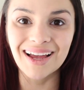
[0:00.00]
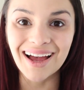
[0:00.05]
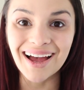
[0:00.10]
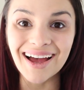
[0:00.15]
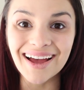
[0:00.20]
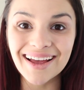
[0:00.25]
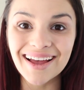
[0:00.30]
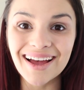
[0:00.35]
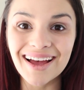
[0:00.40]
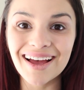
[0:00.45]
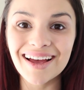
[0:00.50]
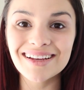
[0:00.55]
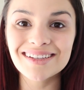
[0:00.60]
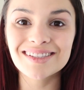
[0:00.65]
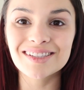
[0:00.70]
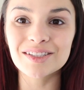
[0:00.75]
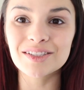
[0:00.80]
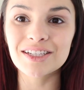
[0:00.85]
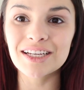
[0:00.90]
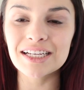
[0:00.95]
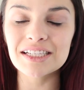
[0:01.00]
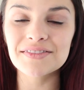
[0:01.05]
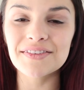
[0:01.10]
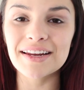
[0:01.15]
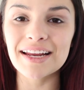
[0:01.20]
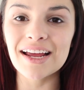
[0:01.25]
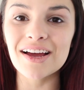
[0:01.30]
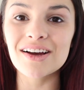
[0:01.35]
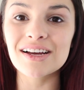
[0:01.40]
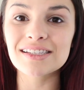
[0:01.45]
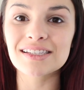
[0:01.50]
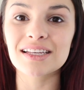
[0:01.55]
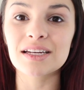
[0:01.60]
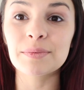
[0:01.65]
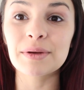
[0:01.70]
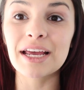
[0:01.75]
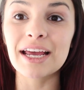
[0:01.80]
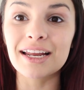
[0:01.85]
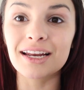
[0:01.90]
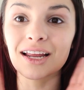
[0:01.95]
Hi guys, so today's video is going
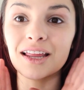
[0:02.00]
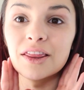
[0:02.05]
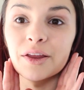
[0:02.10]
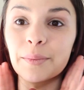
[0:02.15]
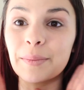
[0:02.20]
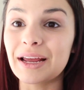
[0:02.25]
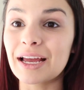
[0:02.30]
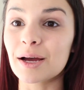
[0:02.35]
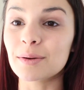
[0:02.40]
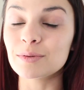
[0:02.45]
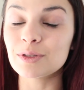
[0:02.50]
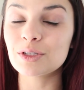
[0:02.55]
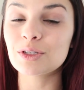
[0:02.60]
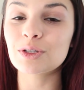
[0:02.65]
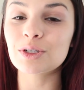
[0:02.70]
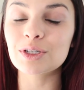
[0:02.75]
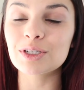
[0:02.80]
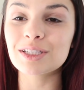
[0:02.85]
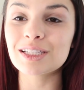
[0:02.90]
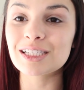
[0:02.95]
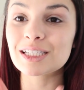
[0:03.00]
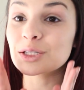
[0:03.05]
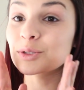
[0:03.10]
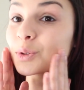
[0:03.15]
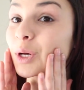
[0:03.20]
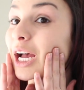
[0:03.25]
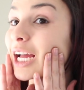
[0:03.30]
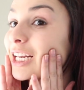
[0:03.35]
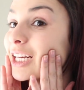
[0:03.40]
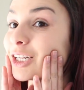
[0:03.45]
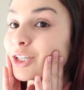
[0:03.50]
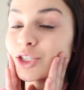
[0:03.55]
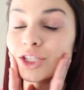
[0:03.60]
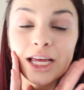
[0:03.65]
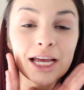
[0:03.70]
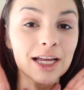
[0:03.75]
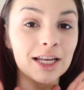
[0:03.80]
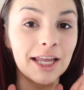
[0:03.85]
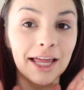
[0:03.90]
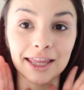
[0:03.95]
to be another makeup tutorial. This is why there's
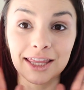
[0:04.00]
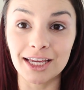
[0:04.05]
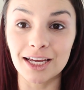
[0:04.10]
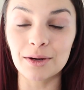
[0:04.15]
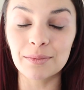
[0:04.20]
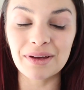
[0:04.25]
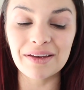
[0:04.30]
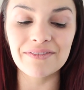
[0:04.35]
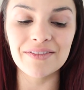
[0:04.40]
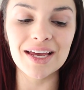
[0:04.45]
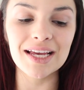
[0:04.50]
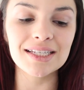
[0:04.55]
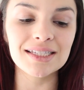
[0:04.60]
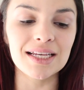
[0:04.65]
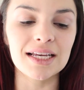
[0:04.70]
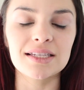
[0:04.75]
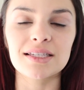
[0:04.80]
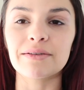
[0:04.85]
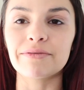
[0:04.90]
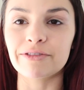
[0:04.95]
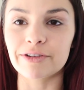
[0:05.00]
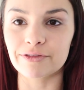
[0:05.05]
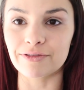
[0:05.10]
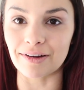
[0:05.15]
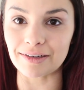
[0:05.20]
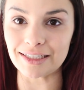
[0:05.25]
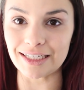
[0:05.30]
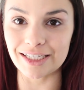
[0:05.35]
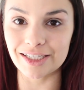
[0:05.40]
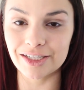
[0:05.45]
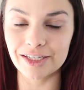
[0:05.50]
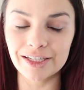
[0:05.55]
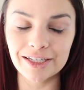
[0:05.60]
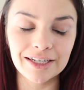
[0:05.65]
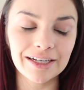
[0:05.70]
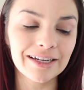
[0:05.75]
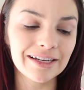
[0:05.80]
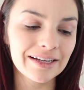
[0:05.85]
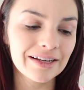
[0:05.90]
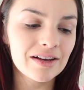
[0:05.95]
like nothing on my face except for foundation.
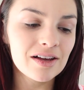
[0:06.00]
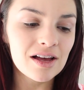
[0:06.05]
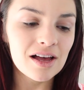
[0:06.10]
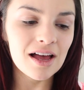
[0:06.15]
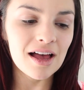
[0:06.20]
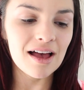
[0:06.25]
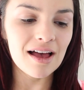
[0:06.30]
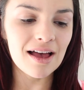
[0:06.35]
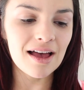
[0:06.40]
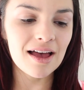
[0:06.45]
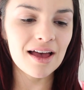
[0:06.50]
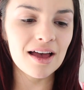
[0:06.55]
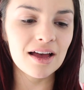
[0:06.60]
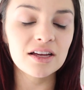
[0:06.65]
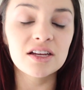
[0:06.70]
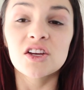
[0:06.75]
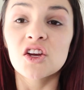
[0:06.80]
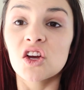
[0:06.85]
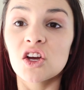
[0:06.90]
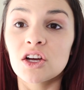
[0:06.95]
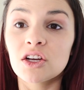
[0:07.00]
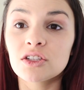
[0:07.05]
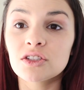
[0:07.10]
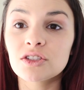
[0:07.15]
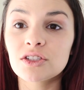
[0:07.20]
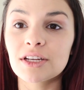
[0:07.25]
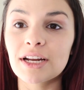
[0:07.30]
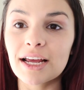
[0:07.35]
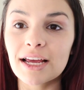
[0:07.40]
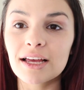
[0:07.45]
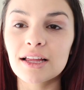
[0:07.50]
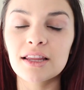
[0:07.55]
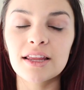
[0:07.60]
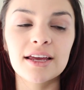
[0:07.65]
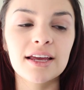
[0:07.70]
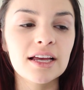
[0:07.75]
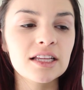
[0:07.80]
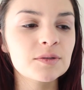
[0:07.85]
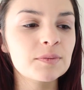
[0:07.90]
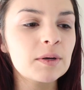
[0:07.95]
Today,
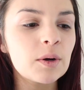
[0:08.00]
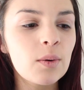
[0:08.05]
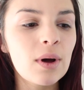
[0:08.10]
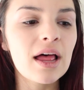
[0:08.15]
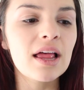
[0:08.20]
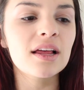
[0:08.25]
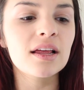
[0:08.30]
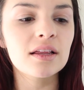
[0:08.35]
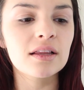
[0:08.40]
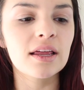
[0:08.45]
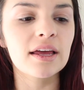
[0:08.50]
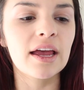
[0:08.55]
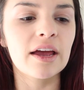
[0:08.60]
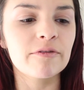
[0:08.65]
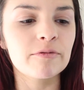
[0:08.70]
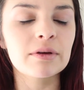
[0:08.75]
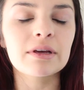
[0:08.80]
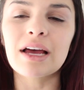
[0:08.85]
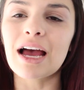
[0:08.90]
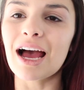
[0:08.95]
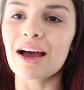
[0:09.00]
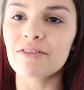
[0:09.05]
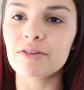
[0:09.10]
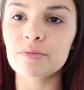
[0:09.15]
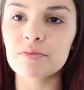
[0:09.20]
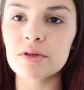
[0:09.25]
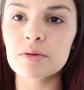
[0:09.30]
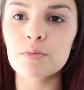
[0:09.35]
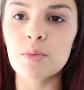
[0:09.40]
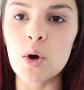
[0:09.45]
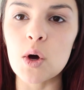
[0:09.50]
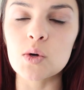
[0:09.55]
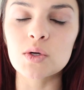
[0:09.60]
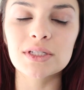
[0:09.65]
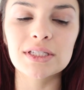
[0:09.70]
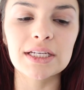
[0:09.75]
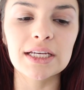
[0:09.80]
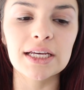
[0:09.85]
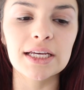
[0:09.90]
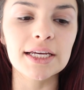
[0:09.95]
like it's been a while, like haven't been
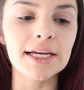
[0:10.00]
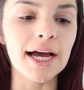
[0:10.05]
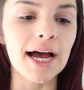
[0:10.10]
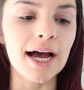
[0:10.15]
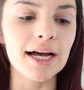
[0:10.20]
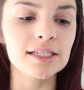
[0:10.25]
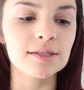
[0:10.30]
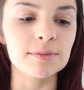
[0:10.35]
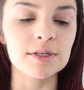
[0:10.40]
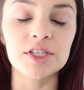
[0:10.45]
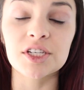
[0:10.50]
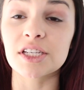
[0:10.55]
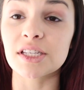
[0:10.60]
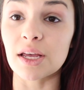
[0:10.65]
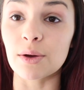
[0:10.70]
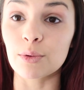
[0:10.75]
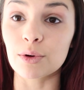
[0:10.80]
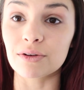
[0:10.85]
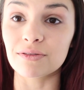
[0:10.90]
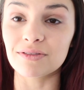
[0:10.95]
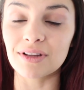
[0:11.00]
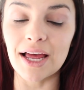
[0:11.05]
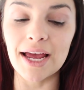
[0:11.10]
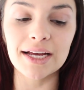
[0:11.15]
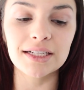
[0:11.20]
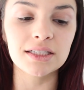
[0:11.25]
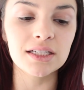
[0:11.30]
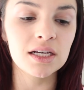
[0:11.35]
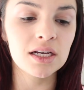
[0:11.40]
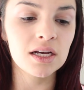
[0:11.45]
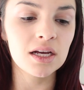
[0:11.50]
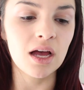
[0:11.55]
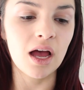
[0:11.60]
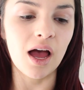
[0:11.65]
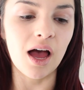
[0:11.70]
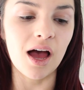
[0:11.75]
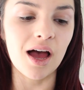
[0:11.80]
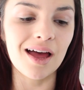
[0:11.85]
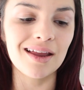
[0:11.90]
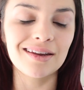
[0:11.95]
posting as much as I would have liked,
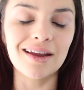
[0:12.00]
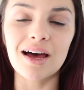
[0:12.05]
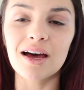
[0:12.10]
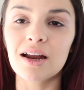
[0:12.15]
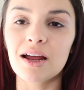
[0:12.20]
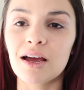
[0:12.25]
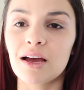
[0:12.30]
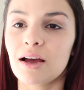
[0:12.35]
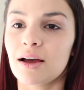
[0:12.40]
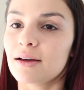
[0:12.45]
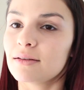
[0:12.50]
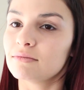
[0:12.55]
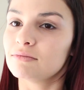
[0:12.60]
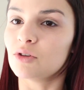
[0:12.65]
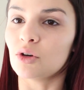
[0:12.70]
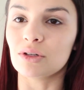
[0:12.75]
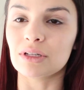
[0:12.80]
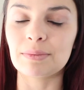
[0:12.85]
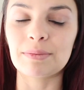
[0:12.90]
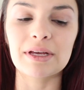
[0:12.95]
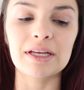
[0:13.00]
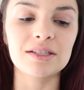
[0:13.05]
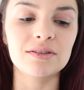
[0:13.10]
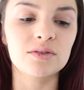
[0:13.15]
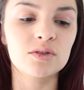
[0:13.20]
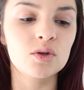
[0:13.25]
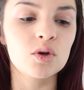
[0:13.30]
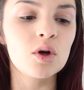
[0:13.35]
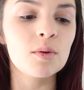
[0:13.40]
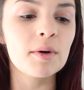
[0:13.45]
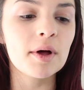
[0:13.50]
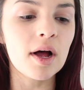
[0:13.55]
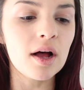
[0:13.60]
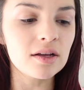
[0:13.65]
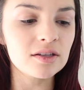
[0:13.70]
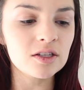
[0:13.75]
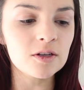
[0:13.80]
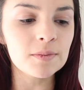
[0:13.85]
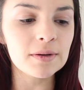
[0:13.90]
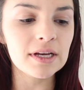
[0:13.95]
not only because of school but
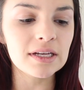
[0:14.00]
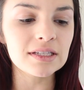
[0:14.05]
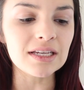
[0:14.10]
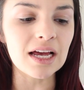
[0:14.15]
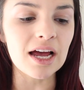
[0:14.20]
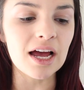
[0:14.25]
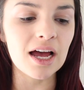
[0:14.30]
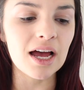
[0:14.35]
also because